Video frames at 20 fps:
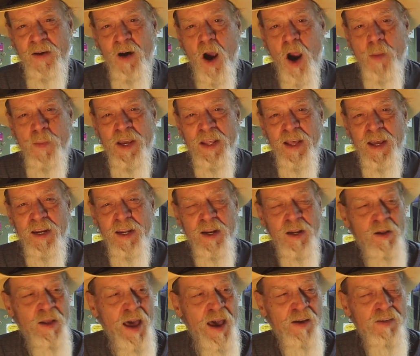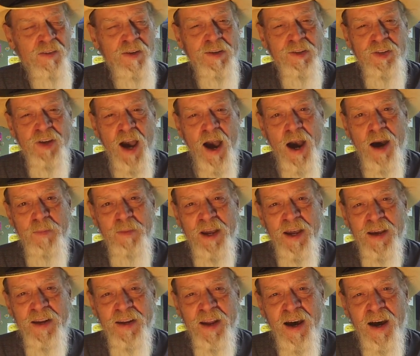of Army. They did an excellent job.
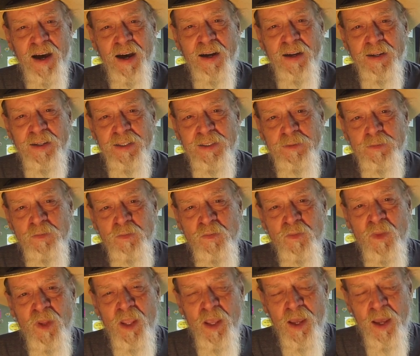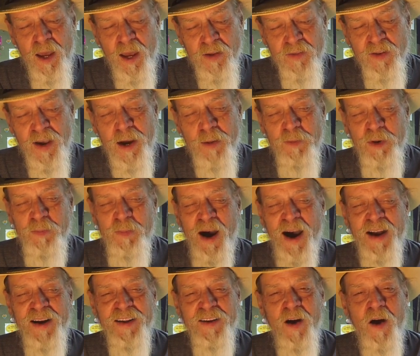And uh, as I'm
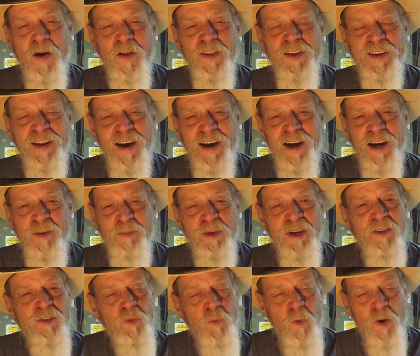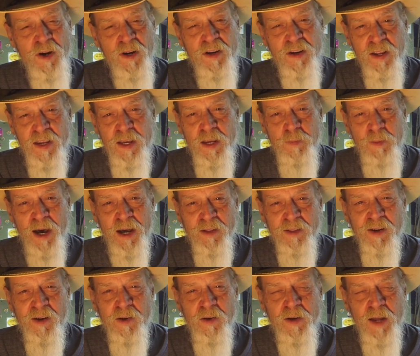reminded all the time, it's one team out
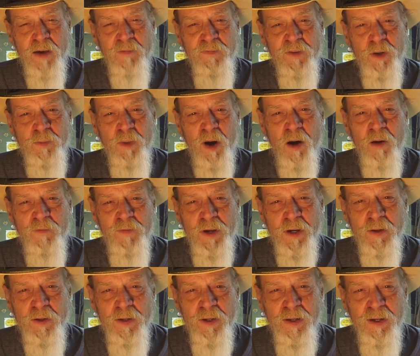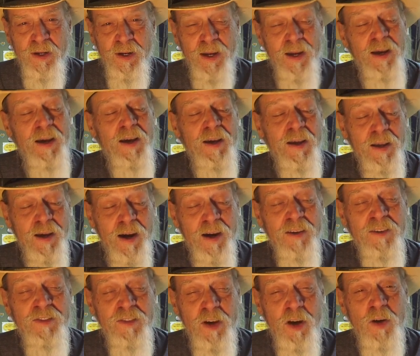there on that football field.
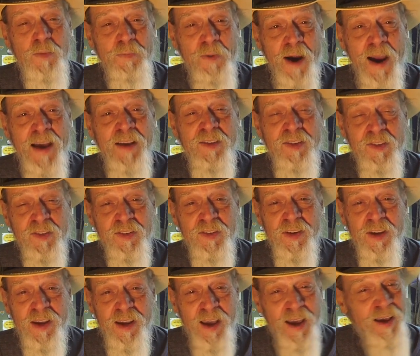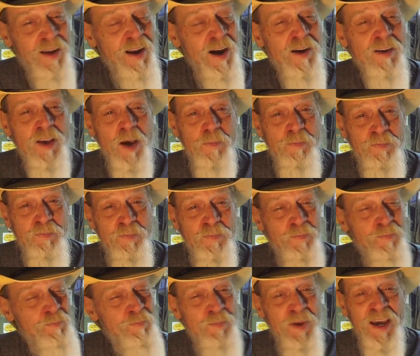There's two branches, and there's a
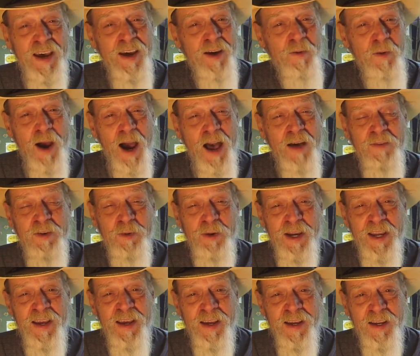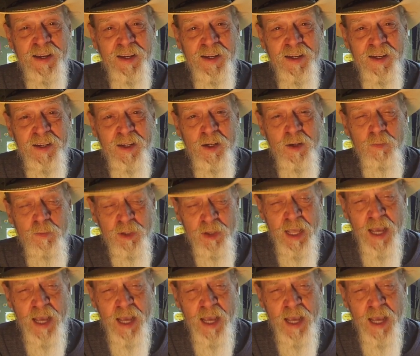big rivalry. But